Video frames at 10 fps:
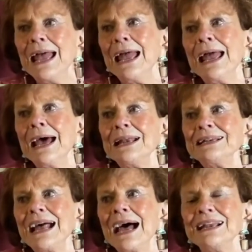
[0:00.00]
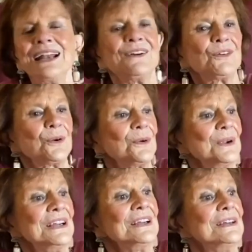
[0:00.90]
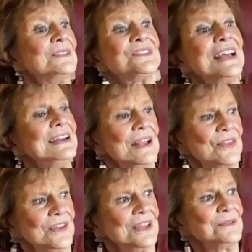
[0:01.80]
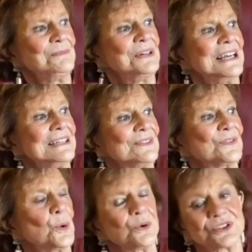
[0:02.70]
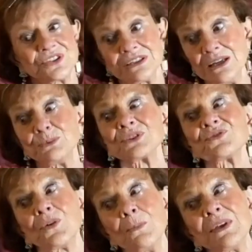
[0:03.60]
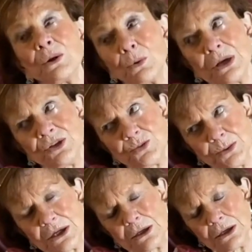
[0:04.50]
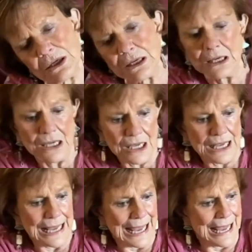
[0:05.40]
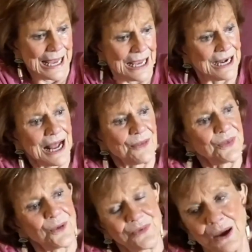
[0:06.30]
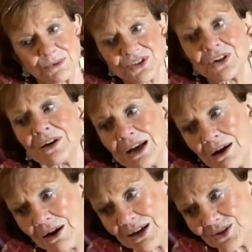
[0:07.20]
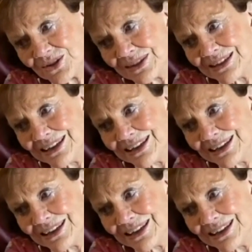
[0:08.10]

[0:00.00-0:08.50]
And I never said anything, but of course it was from the arrangement. And I thought that was hilarious.